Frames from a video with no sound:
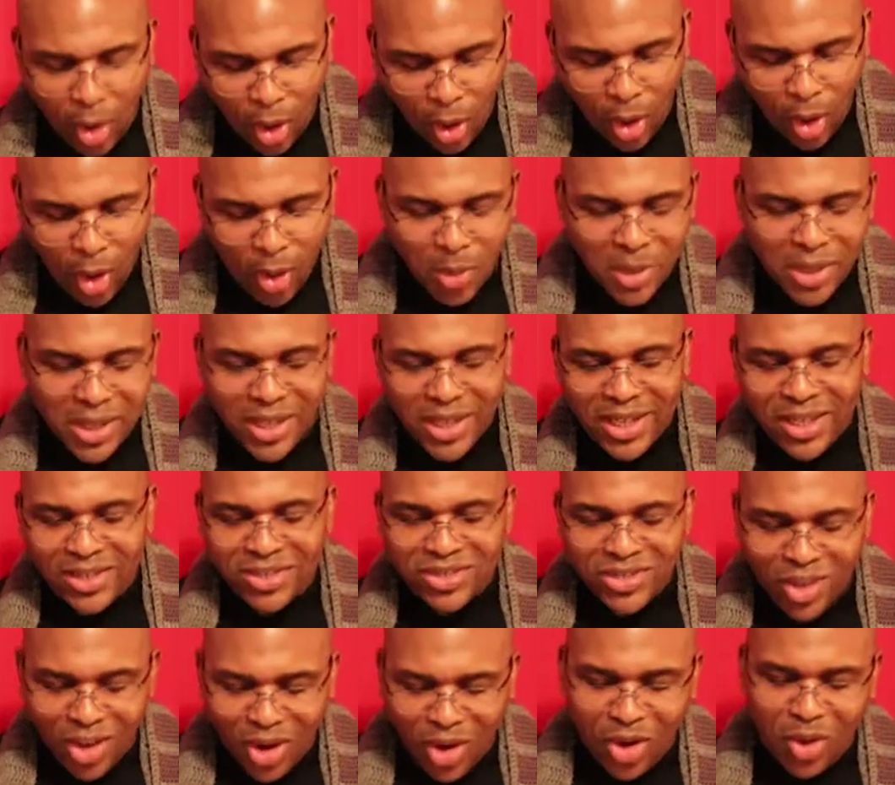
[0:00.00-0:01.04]

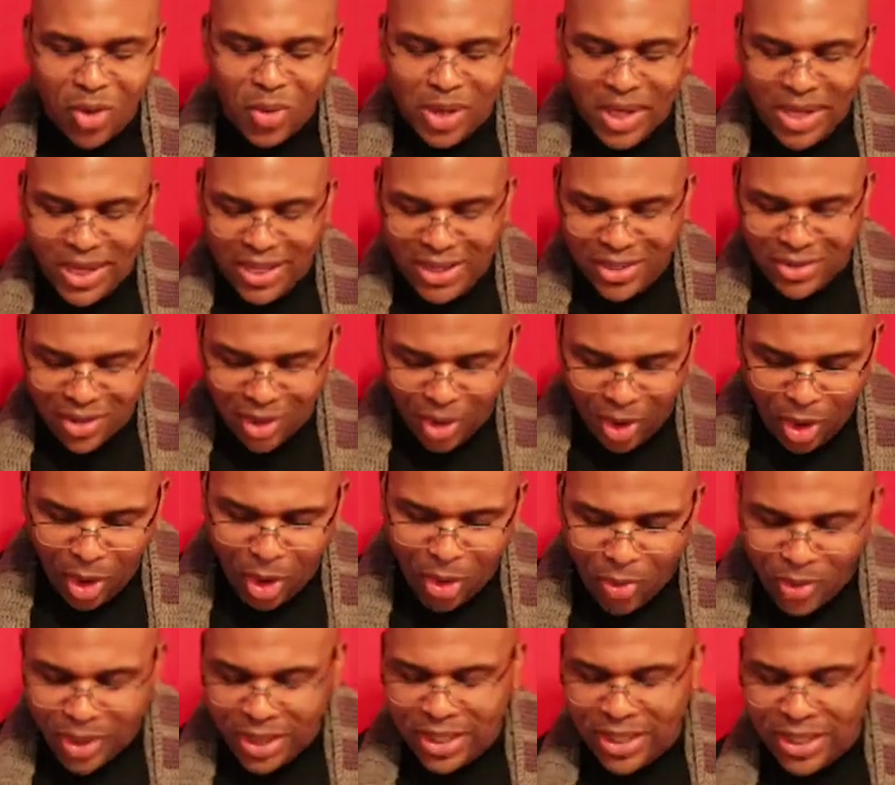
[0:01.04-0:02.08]
Always, always,
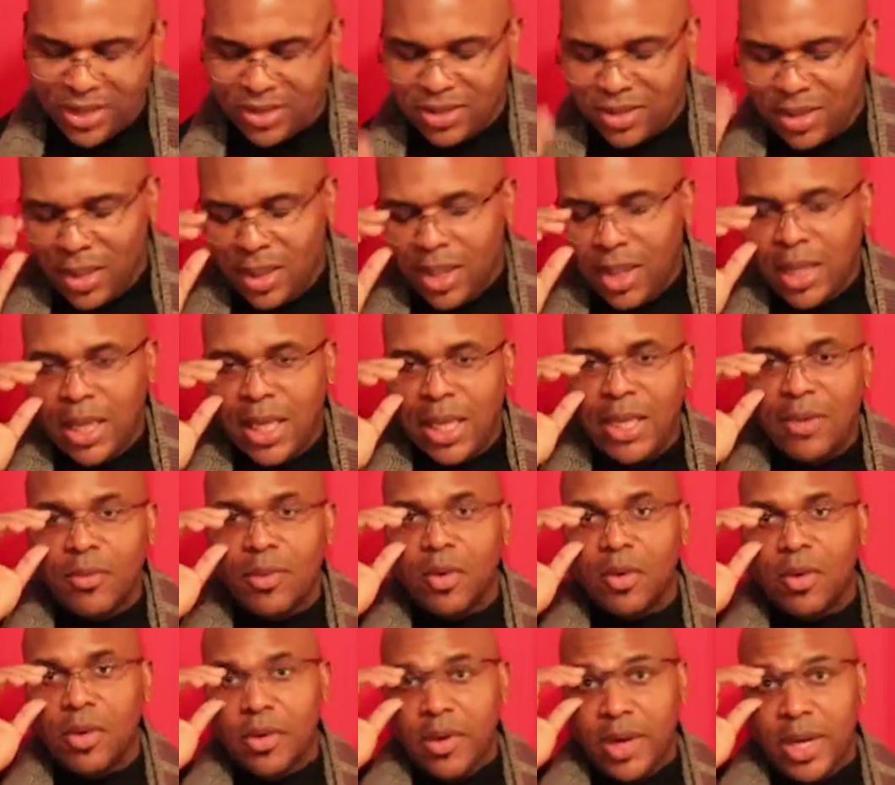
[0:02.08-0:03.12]
always, he
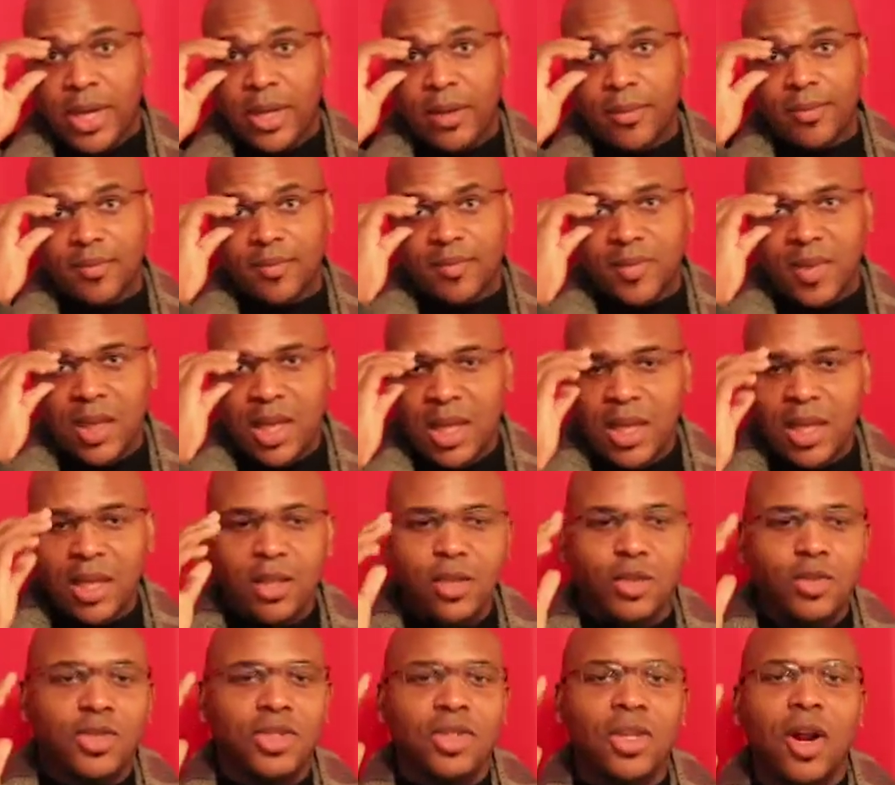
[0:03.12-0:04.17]
will regret it.
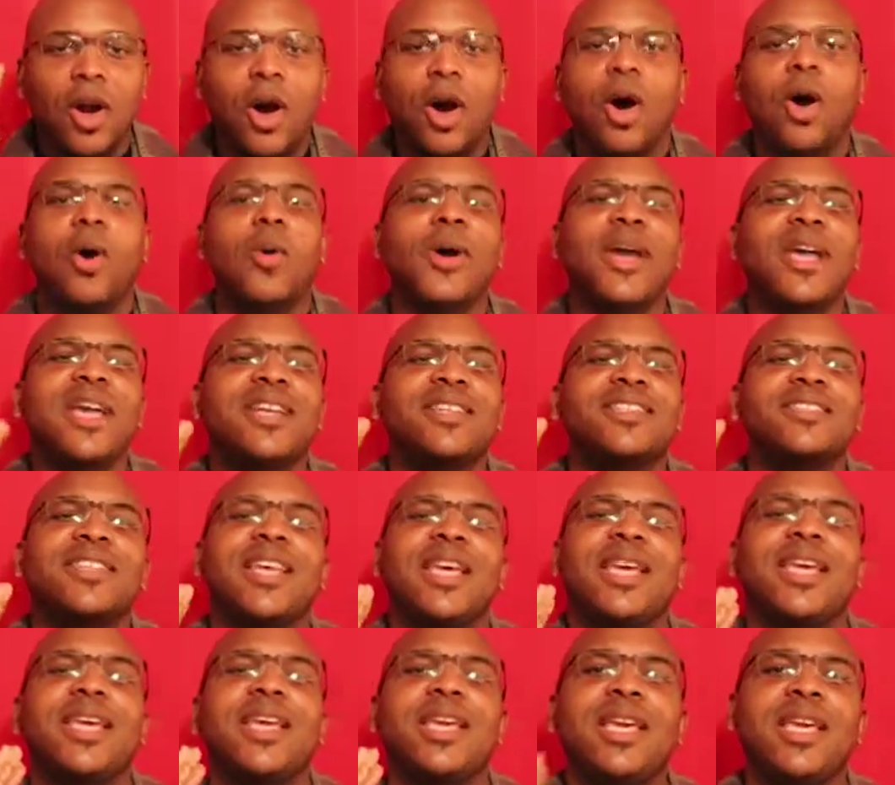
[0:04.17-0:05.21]
You should always
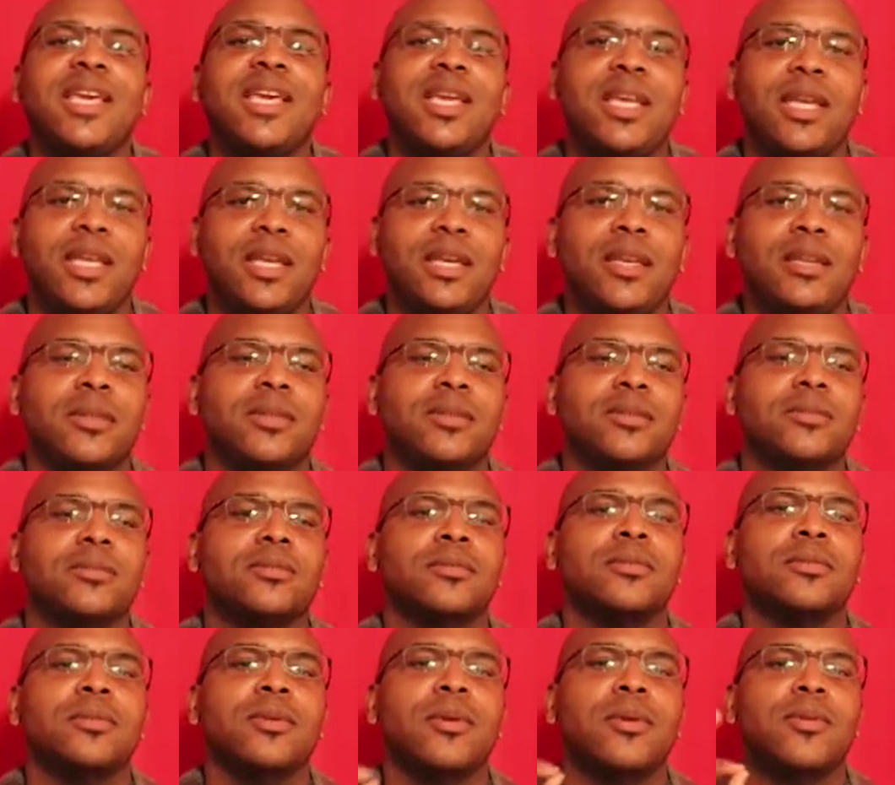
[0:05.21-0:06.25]
take heed
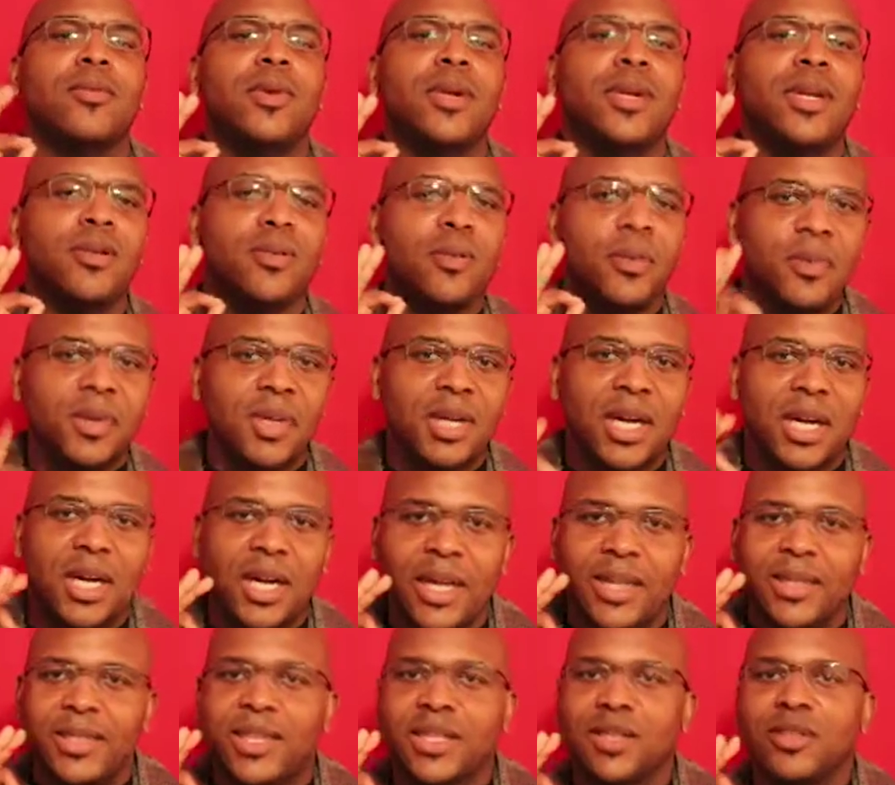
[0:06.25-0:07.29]
when the woman of
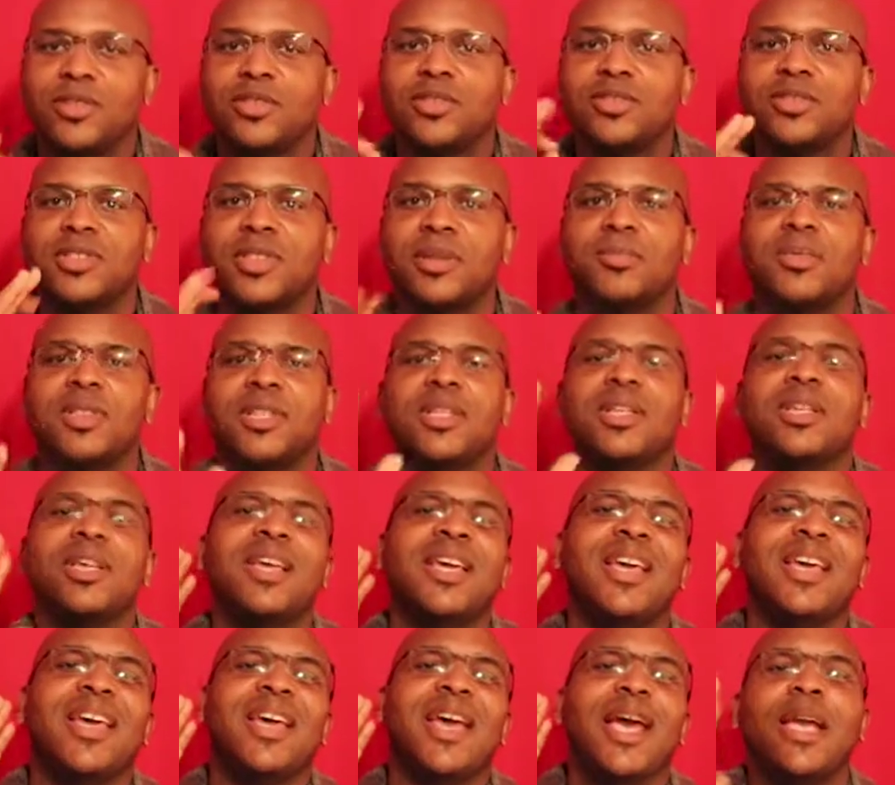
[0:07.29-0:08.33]
God tells you something
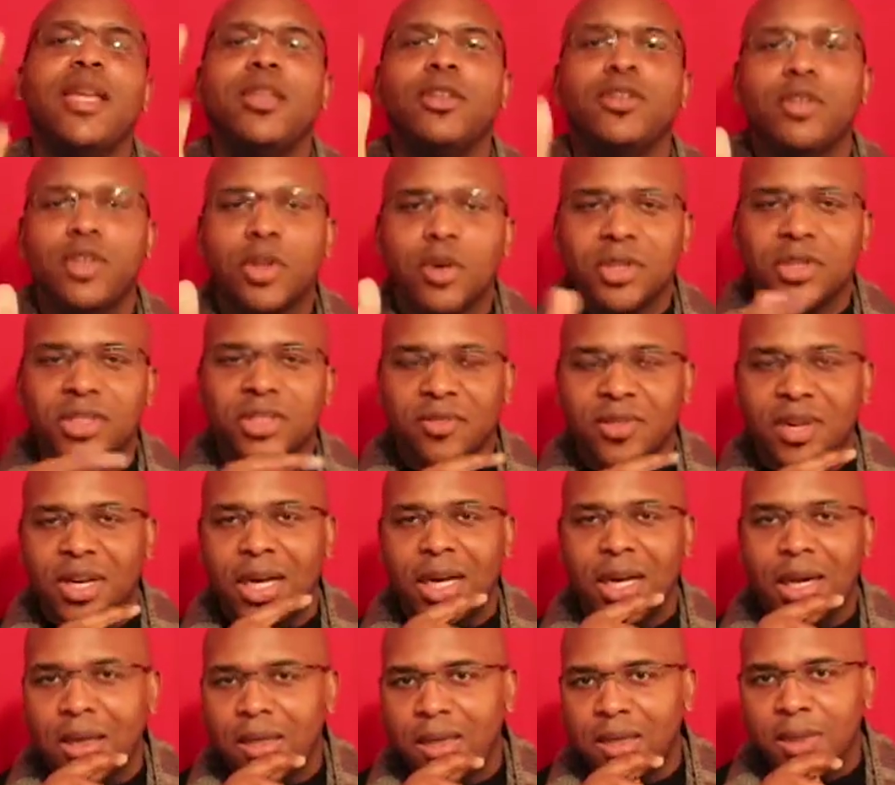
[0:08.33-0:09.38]
and you know it's of
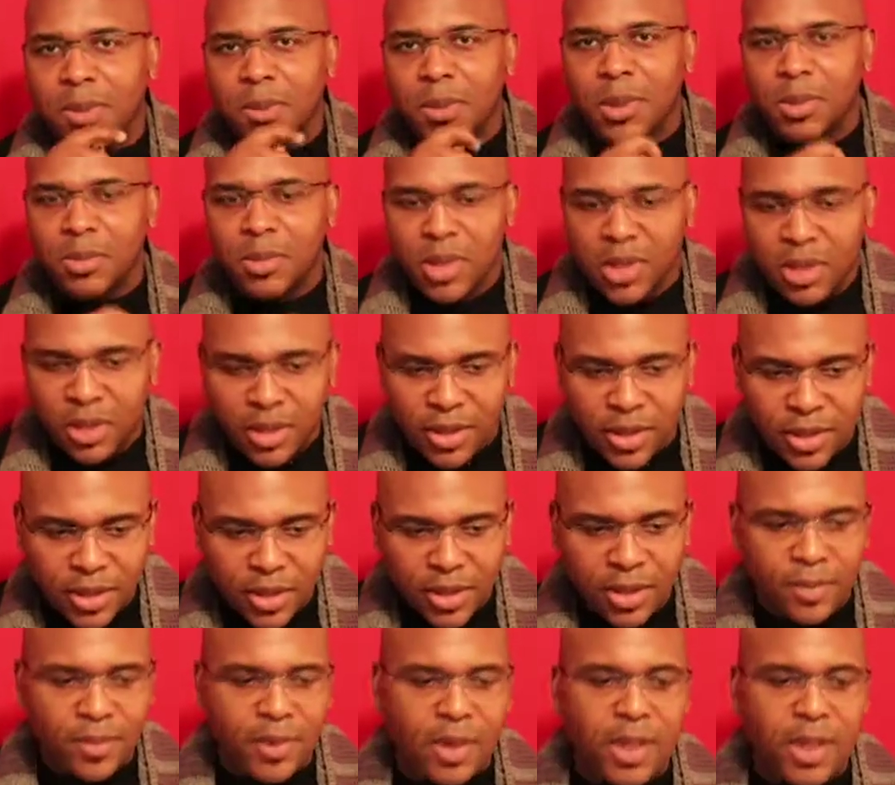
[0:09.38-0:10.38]
God. Let me be clear.